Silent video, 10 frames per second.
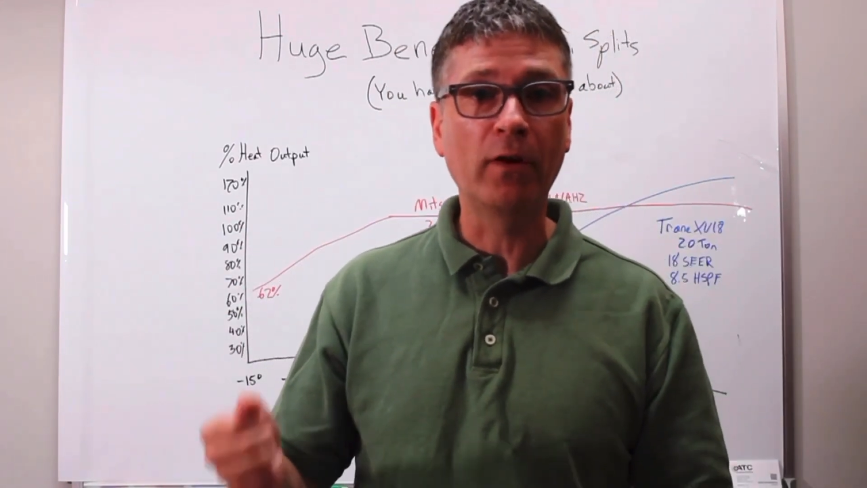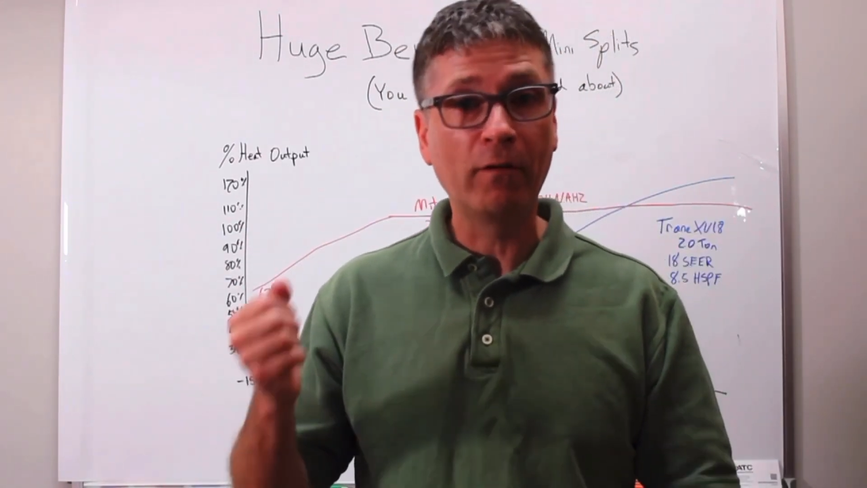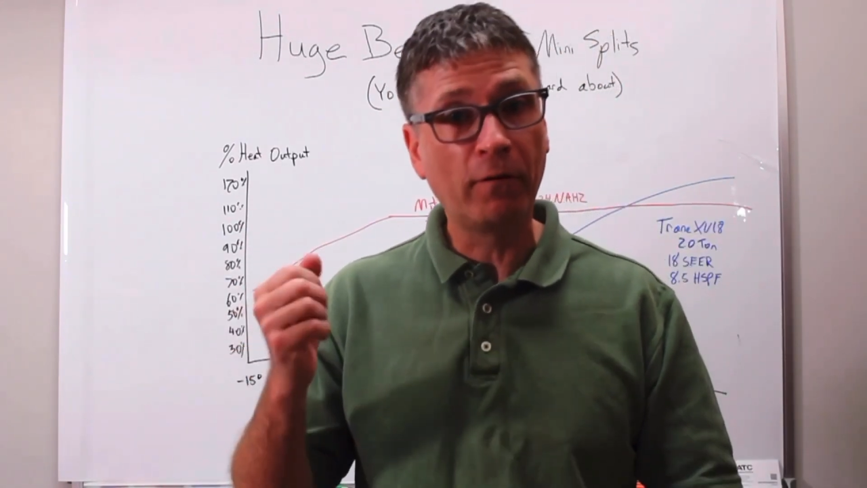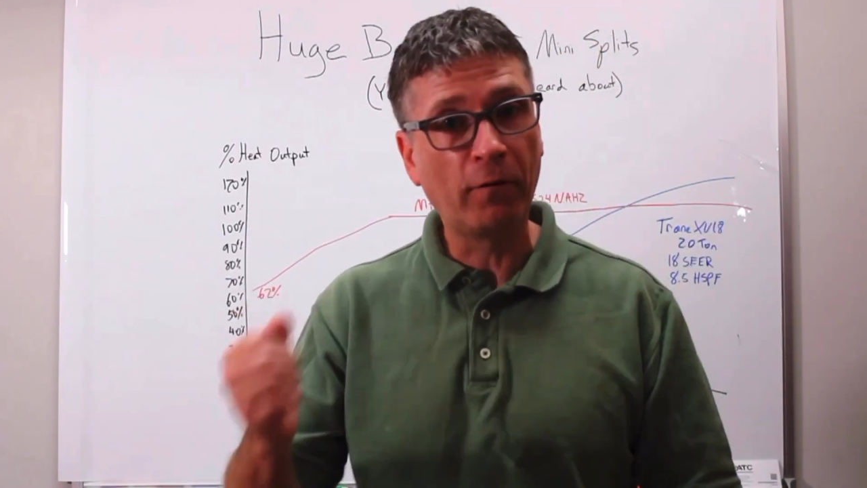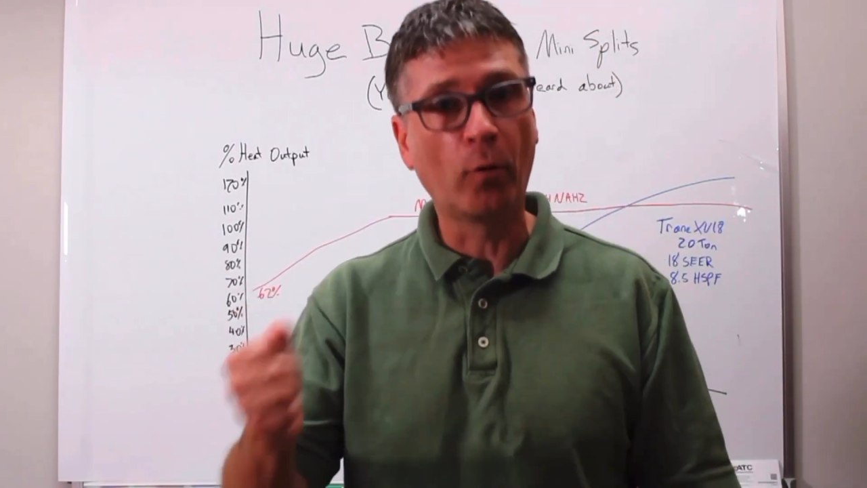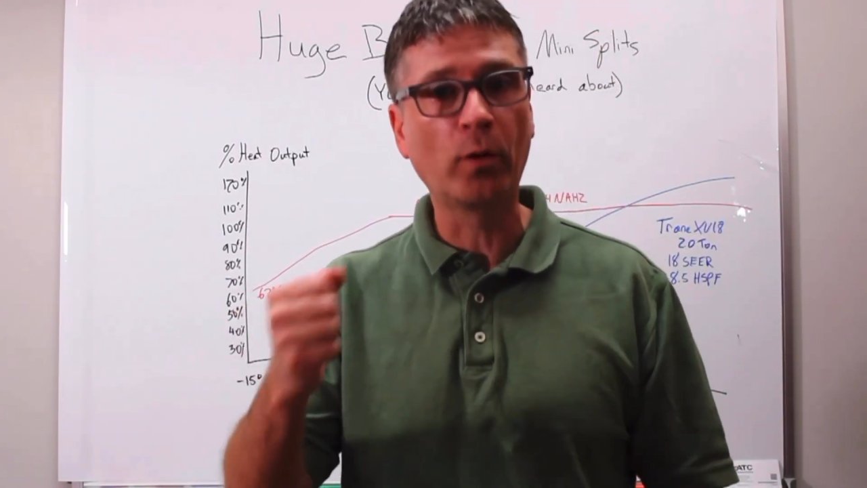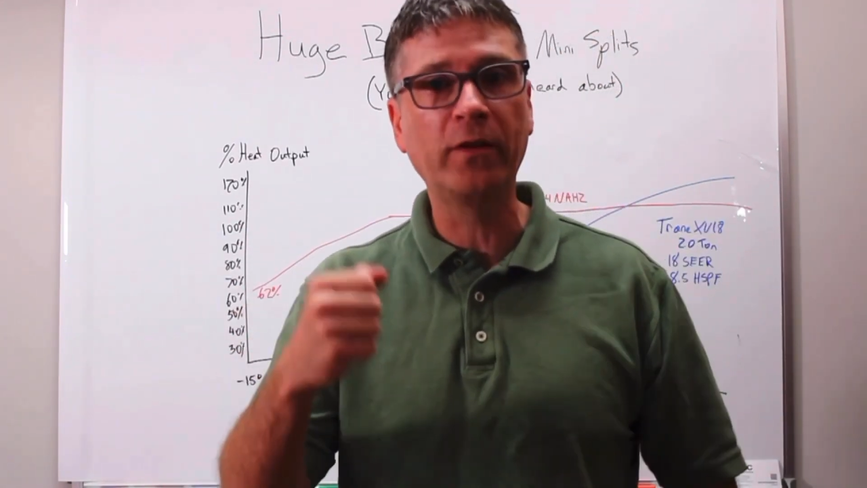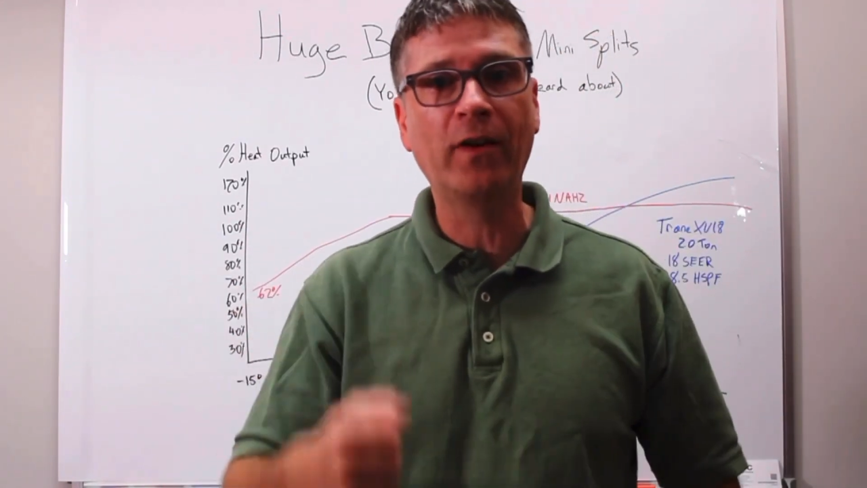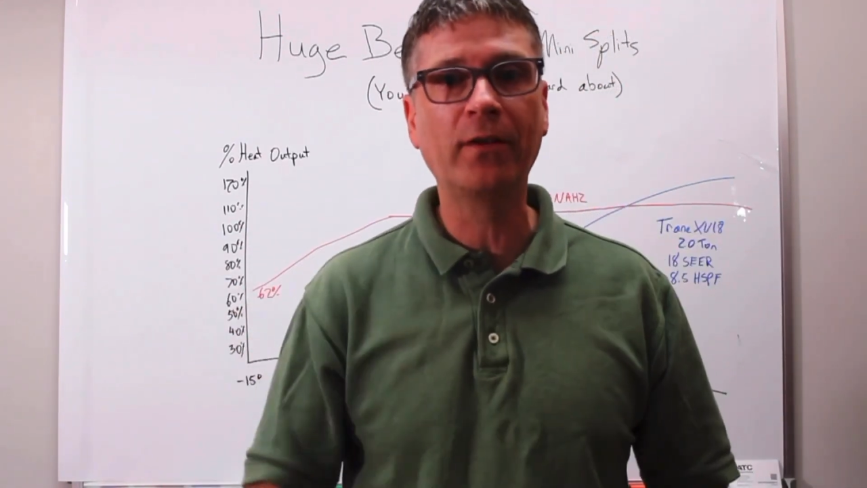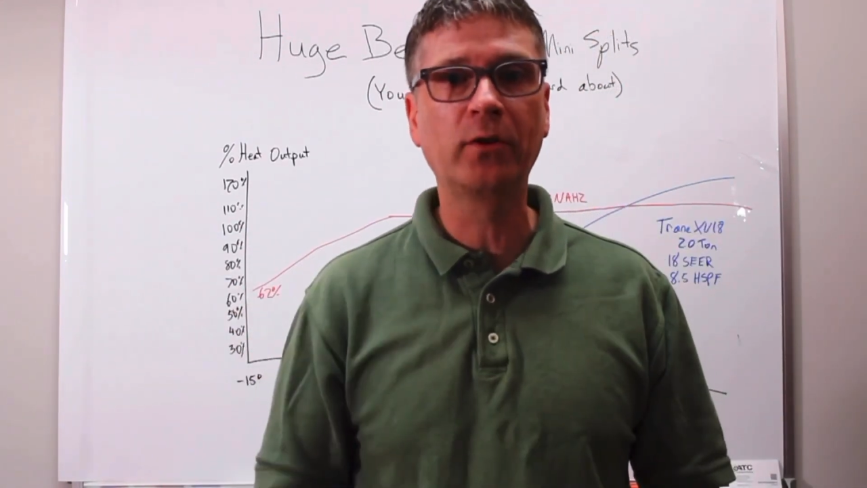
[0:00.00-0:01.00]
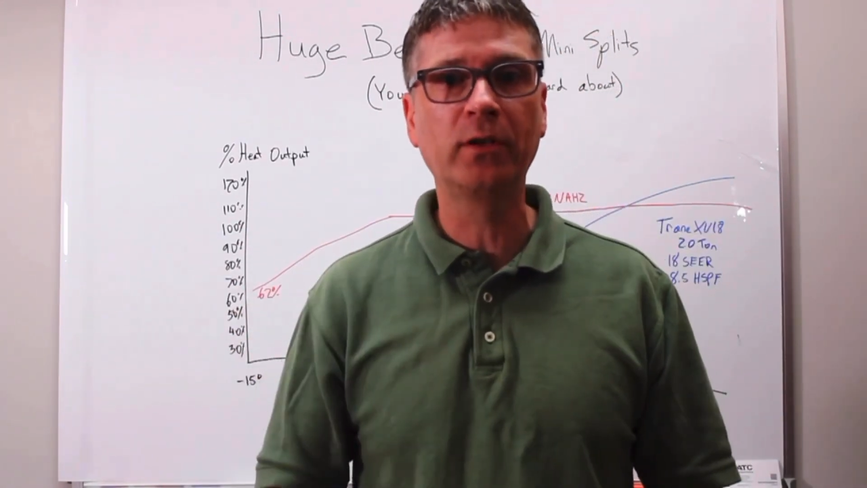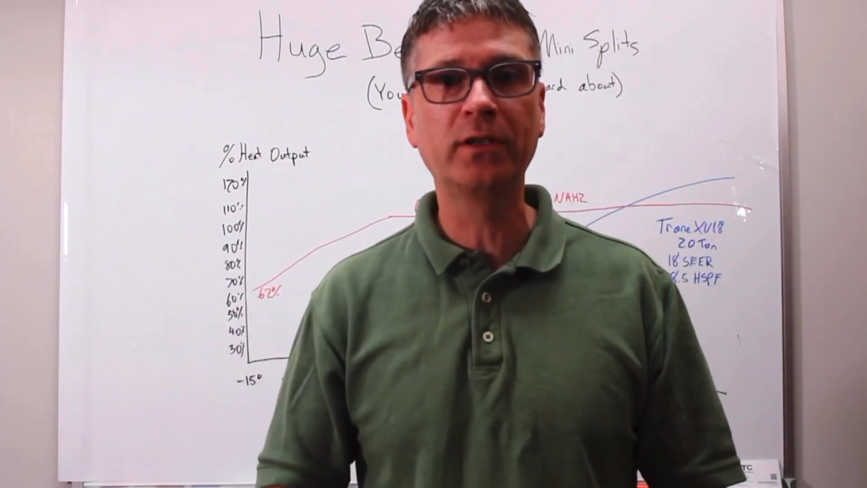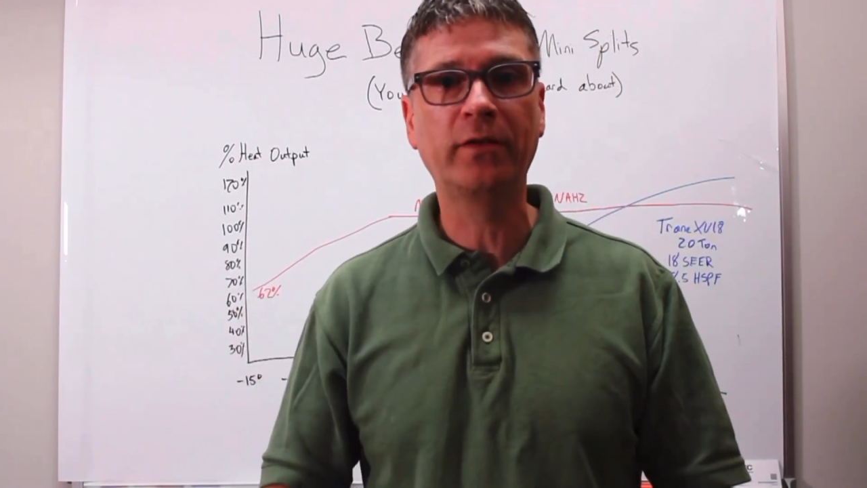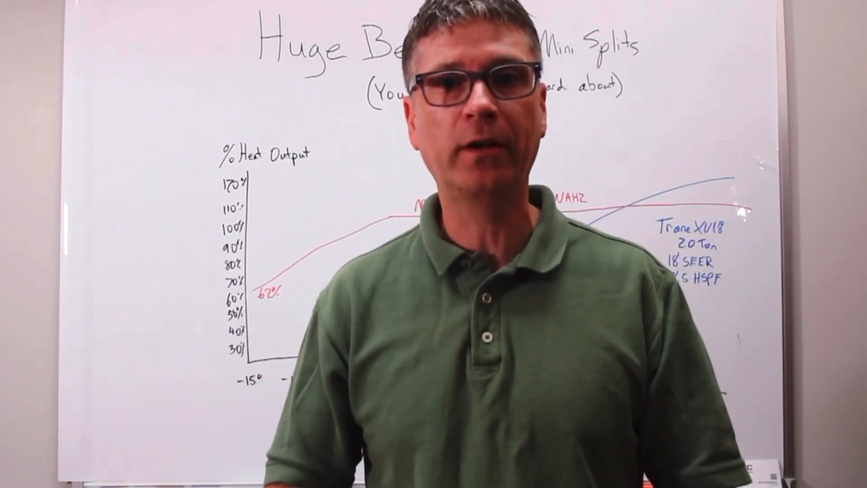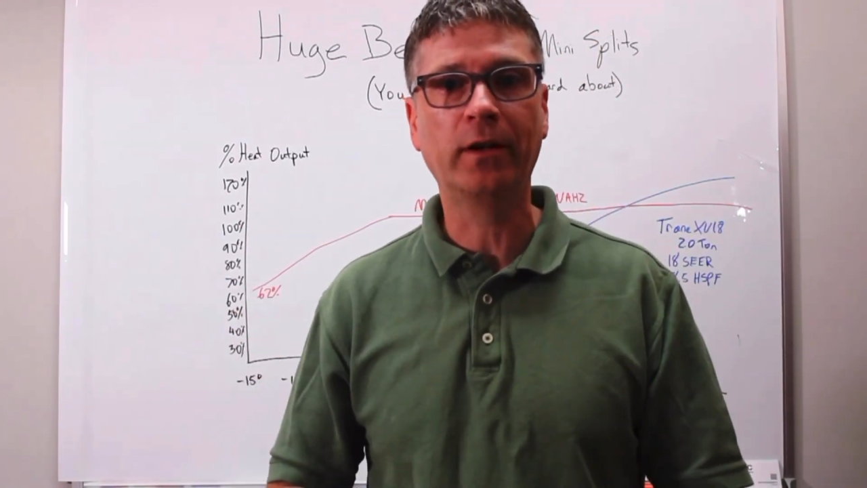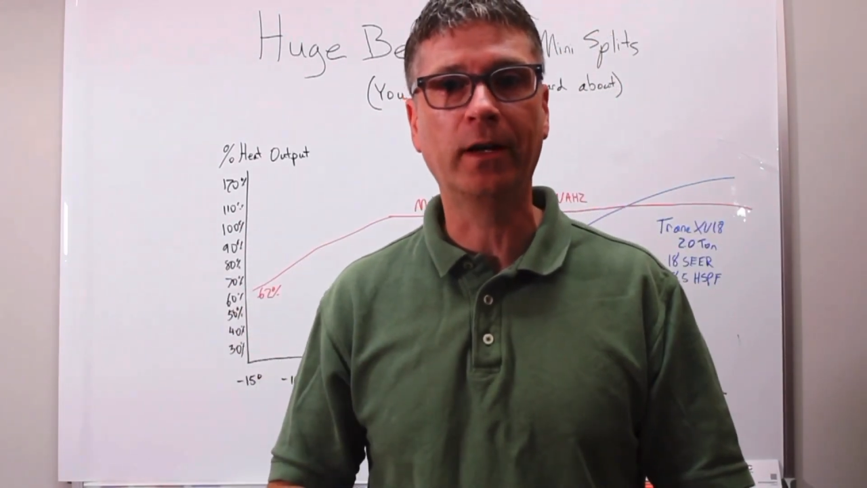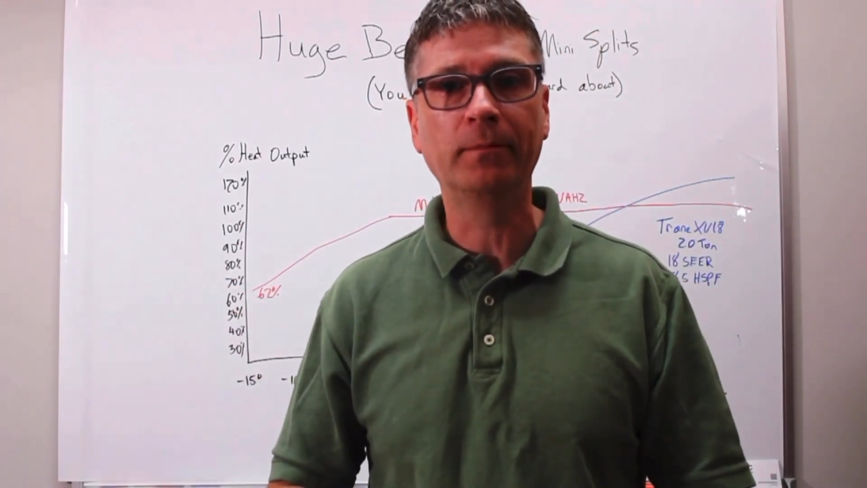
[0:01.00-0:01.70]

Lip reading: 45 degrees Fahrenheit.